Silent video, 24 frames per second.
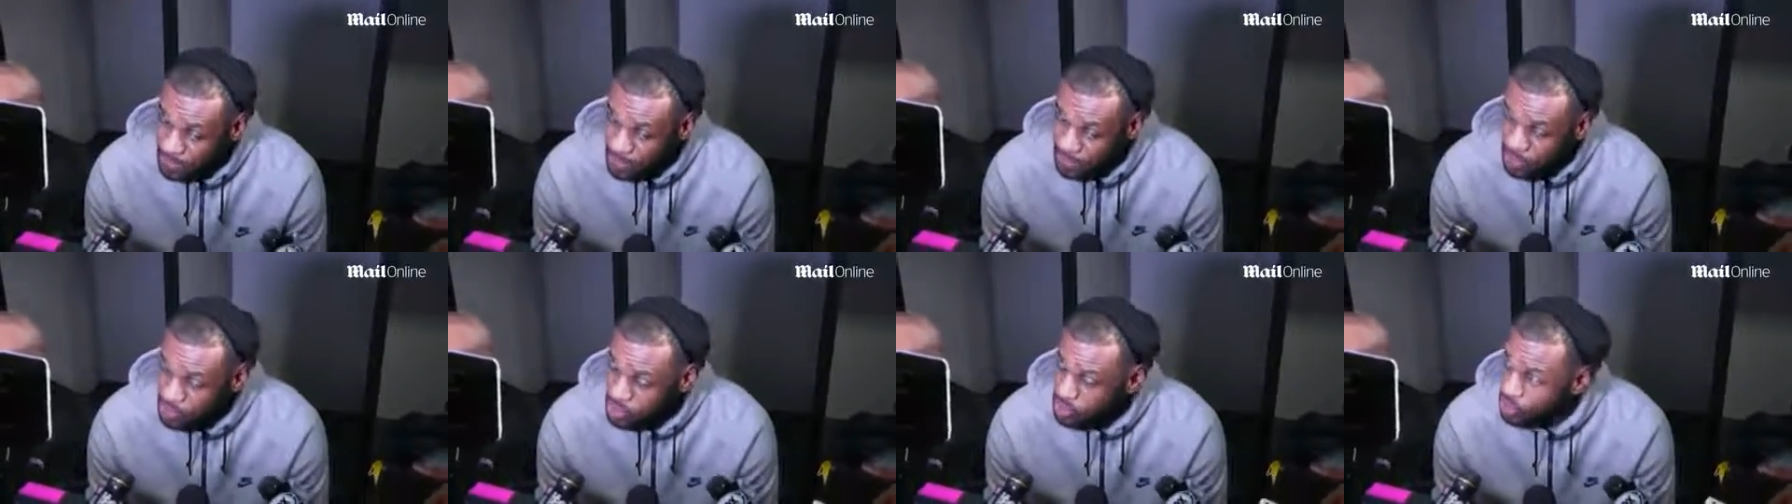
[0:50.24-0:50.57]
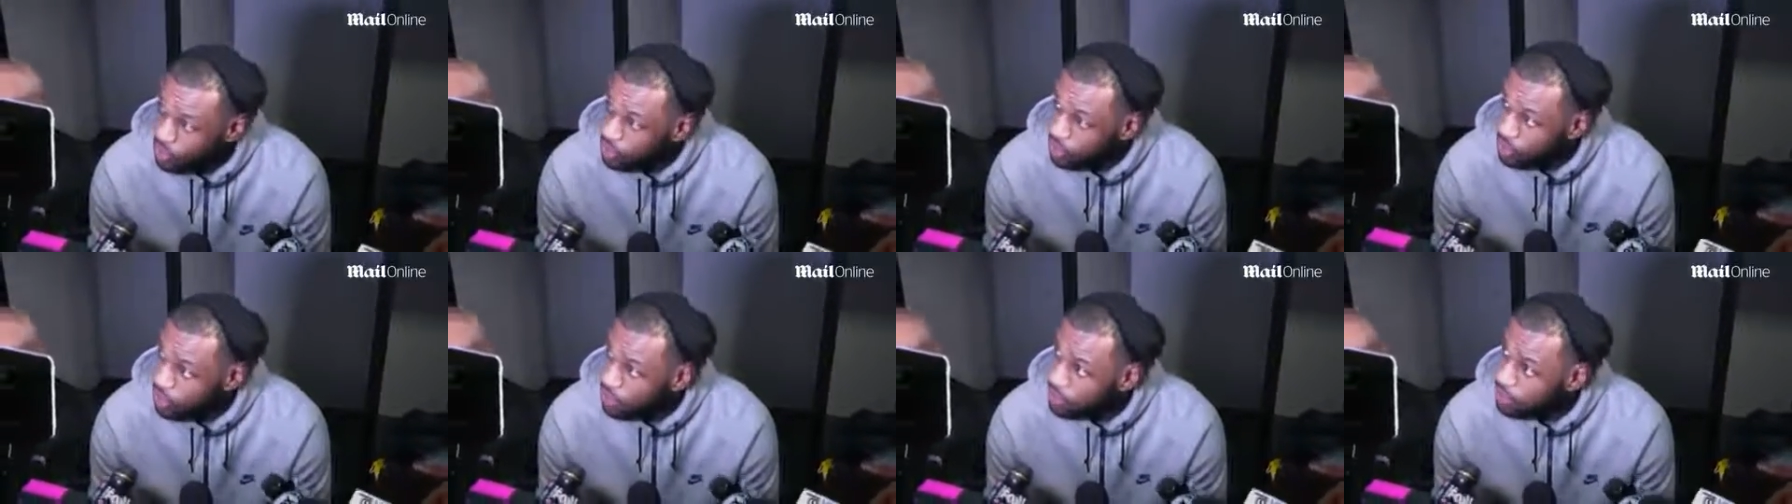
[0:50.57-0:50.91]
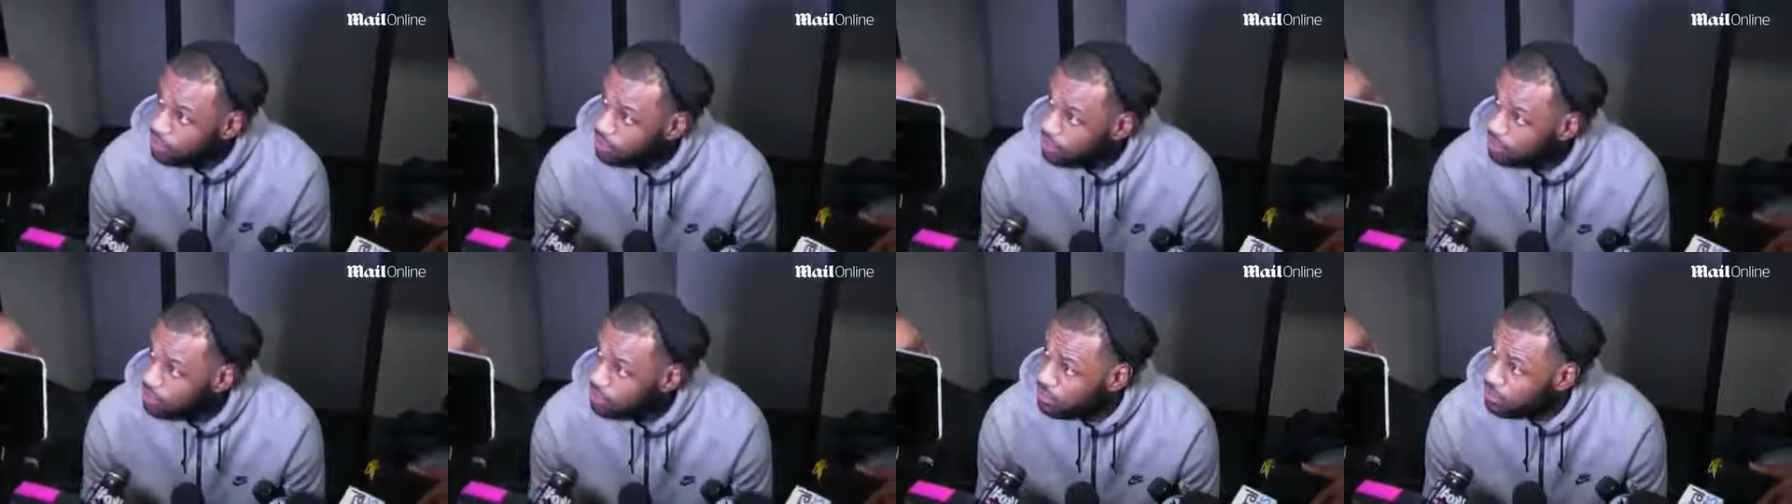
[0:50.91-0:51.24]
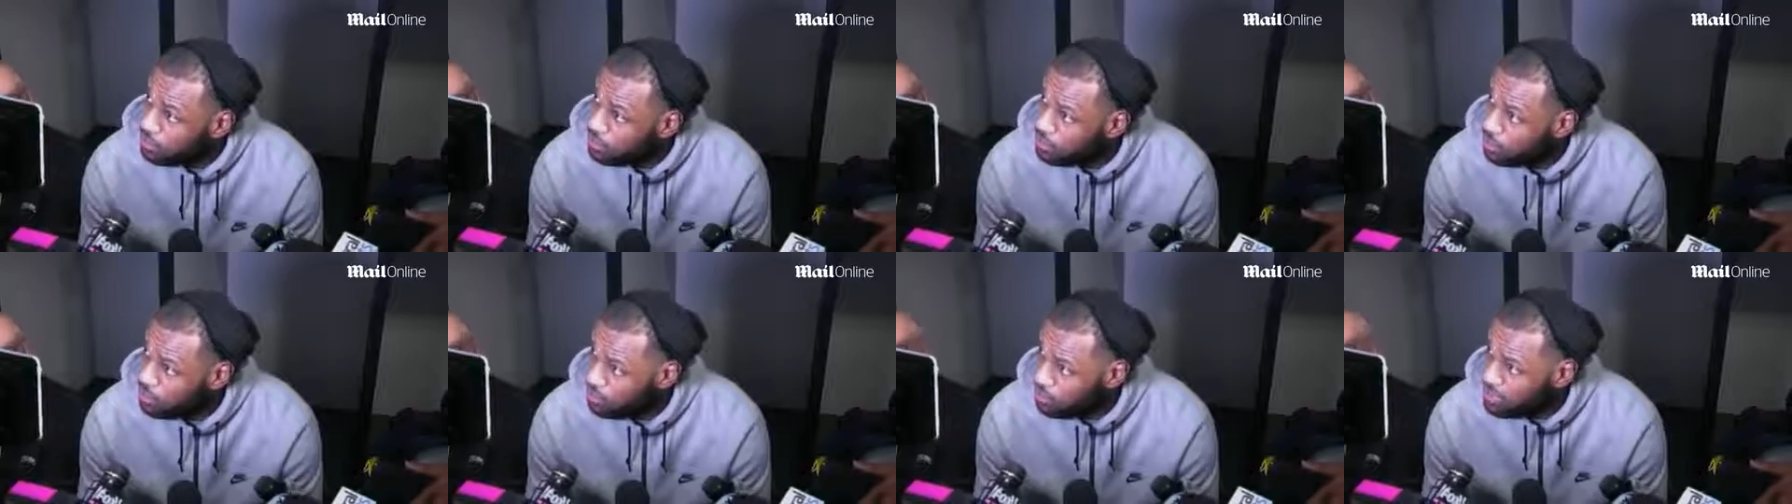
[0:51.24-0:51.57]
A little sore,
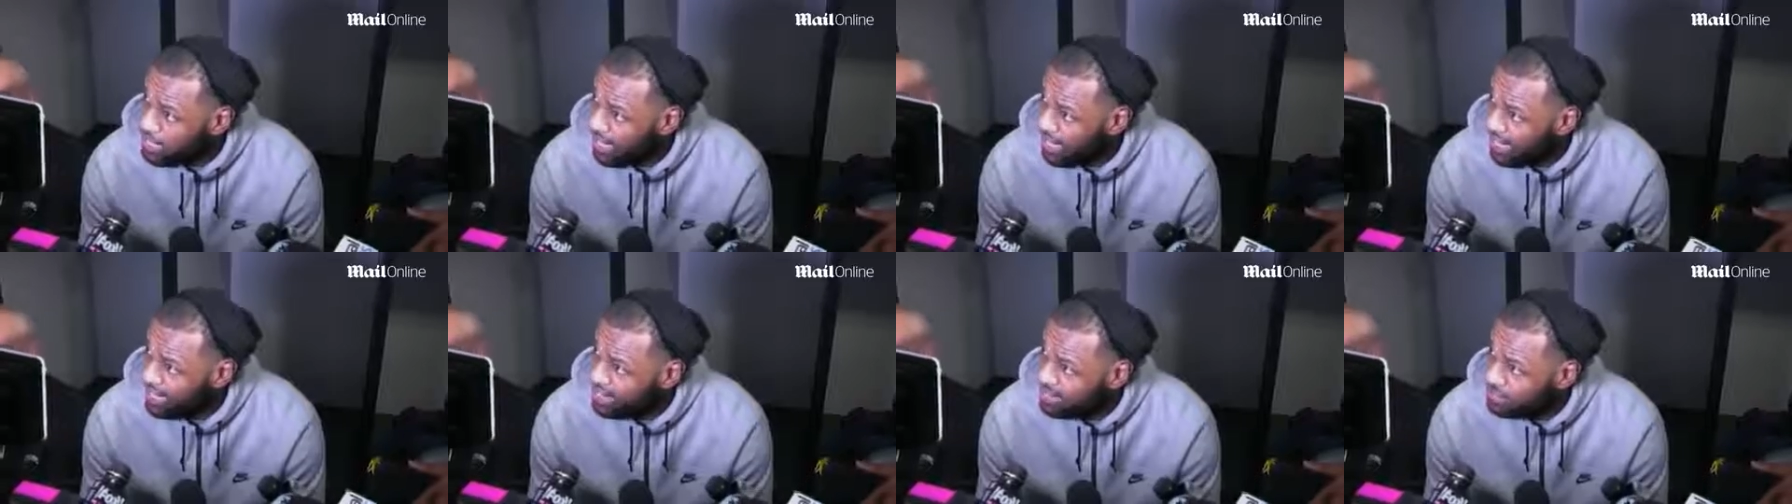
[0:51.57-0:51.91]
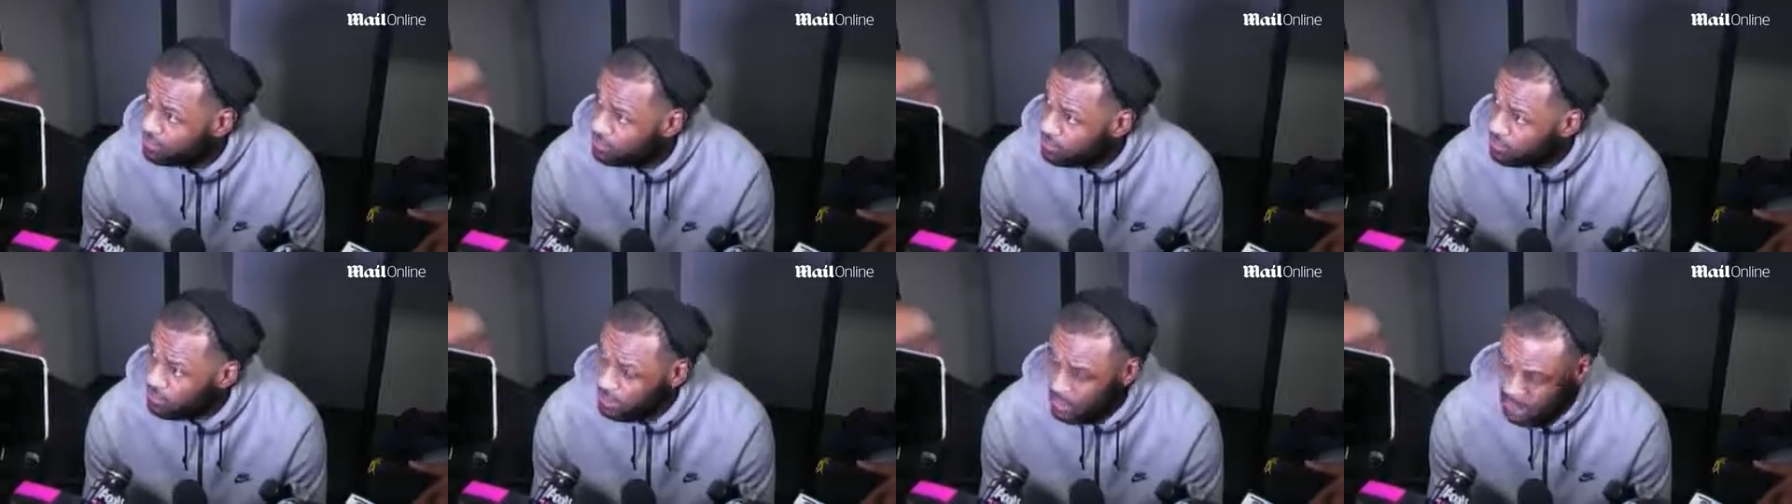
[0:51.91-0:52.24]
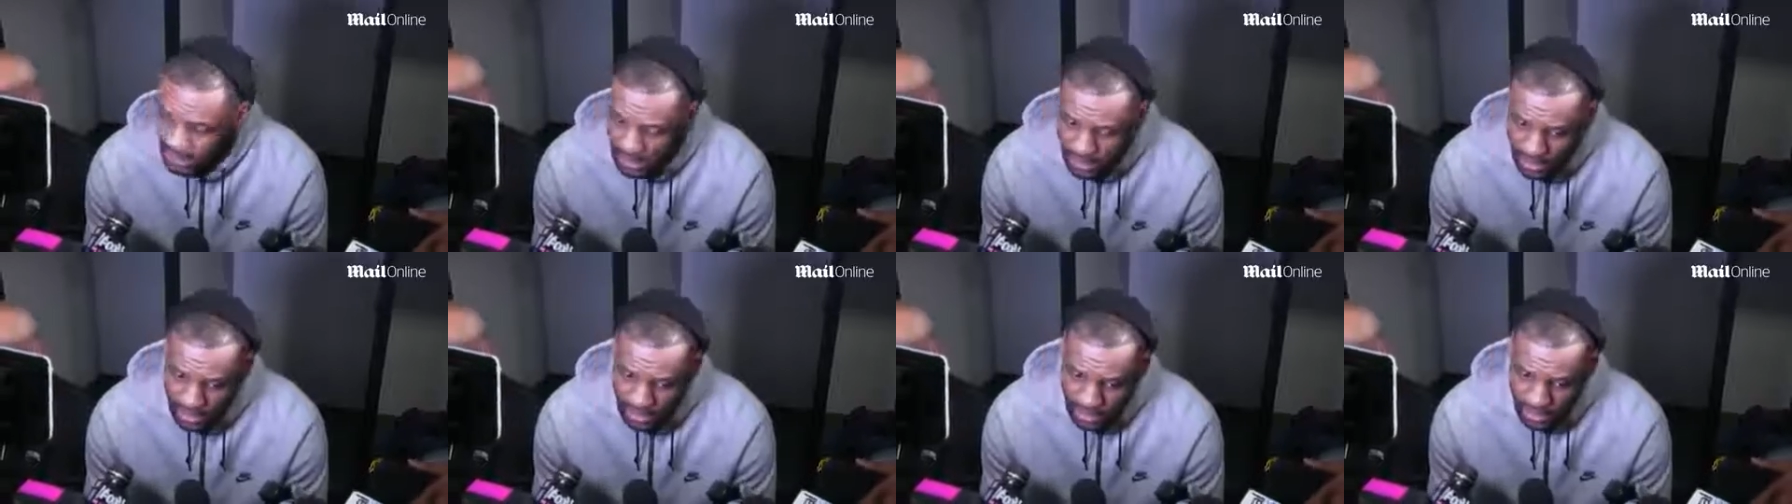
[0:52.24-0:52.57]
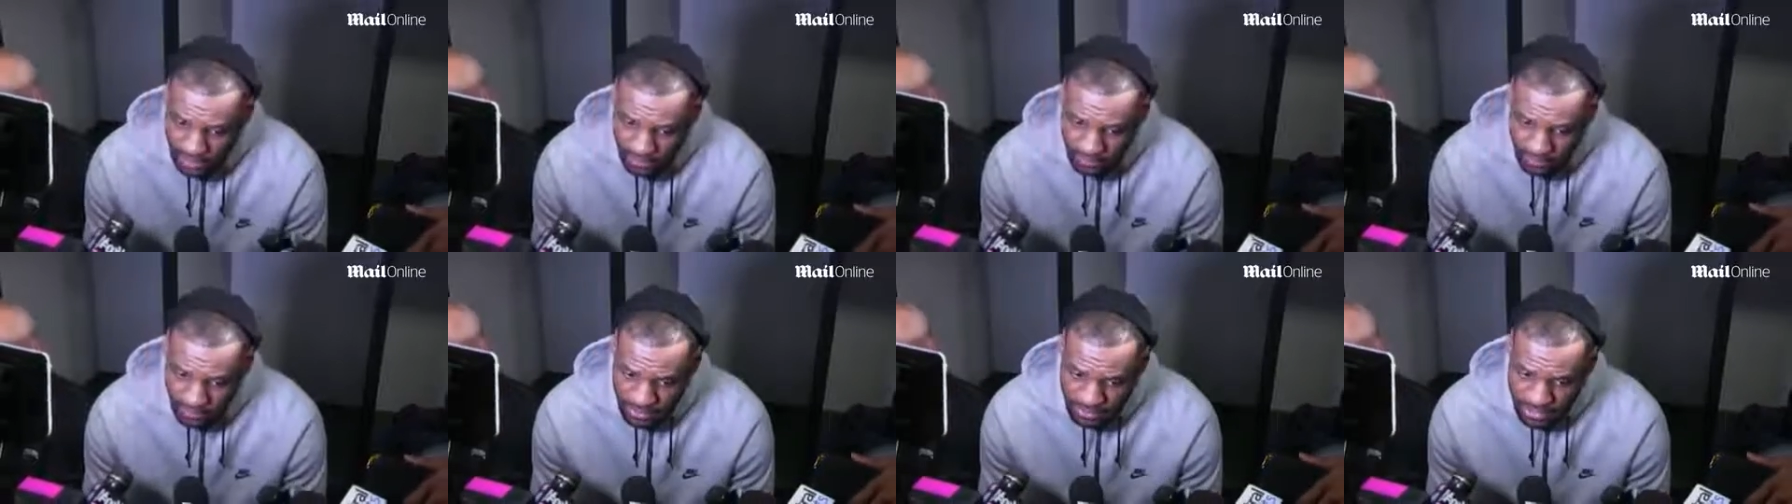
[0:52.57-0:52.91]
a little tight,
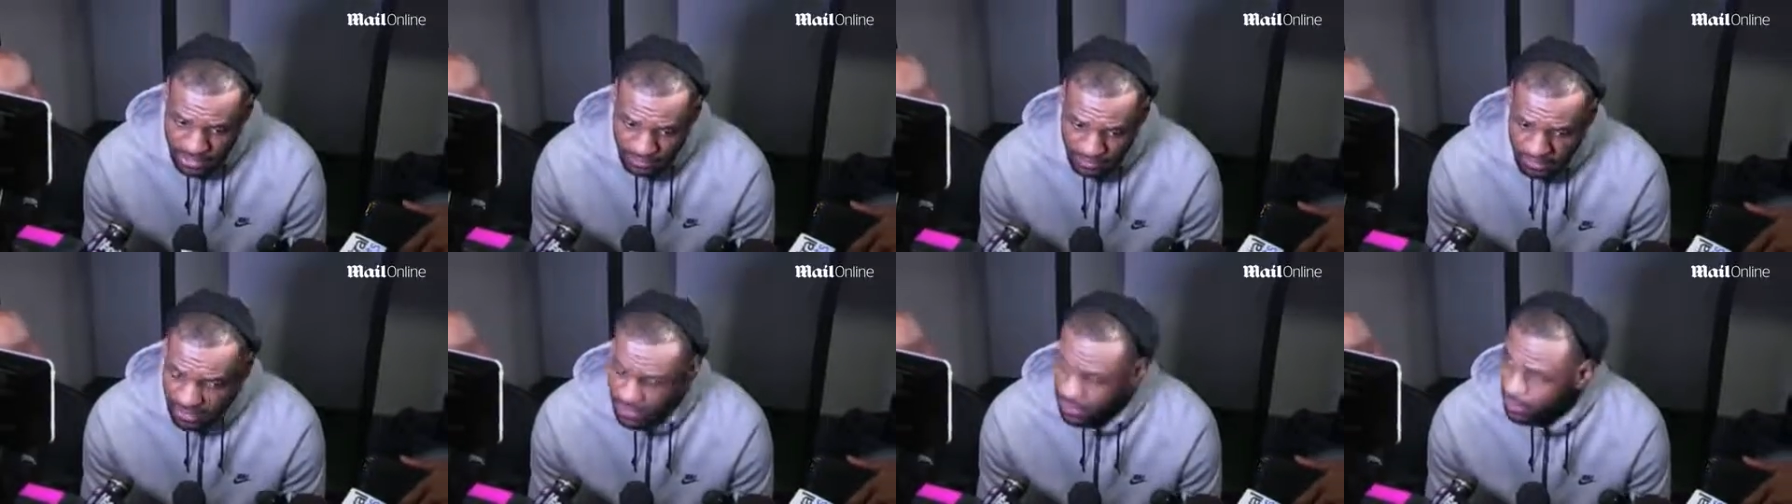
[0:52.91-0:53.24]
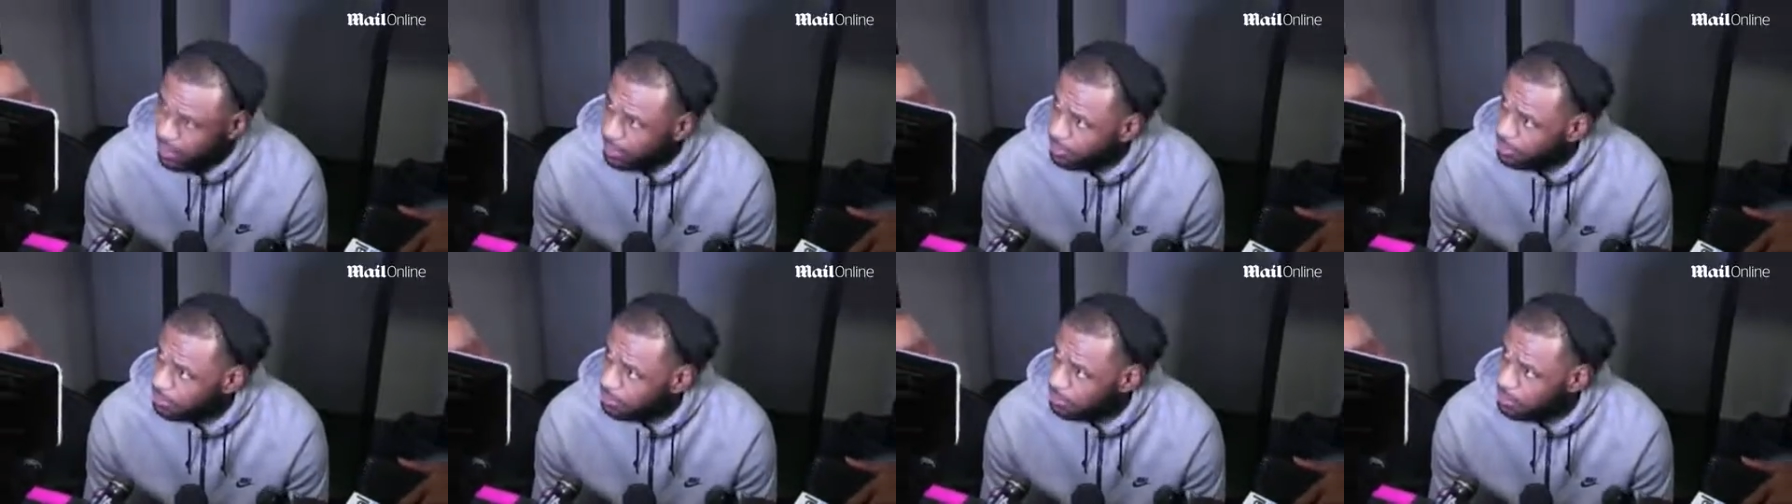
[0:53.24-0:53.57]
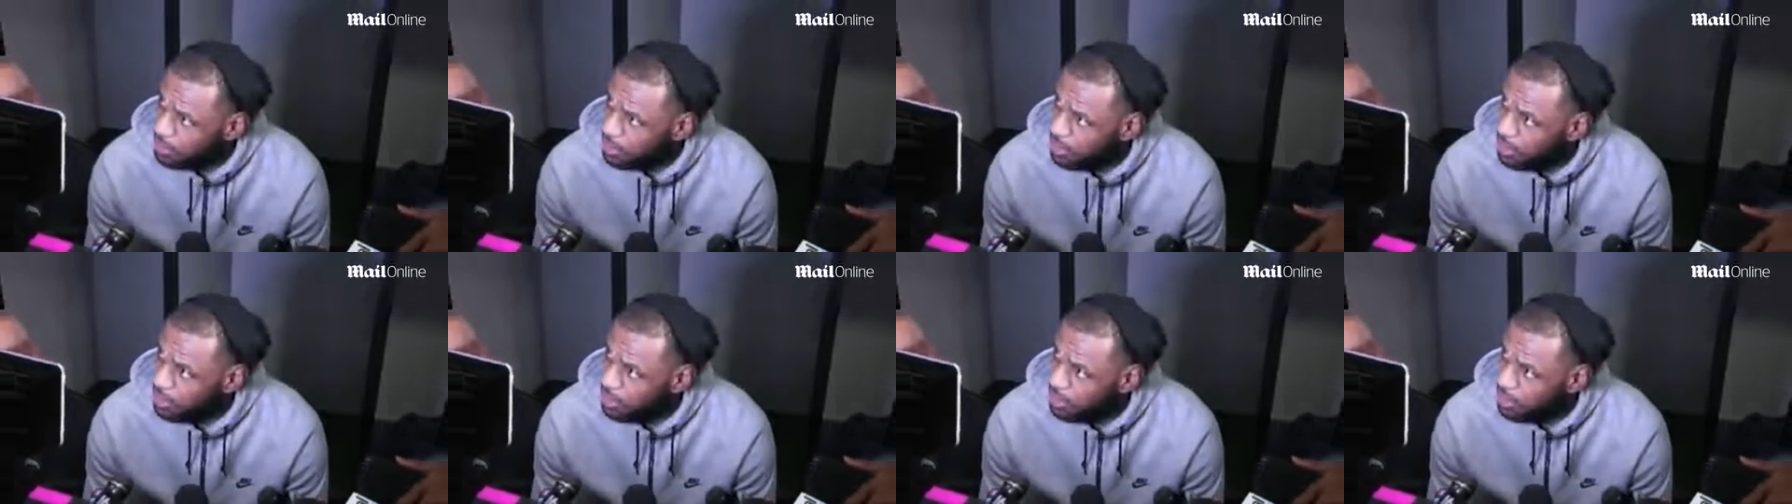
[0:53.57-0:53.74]
and which I figured.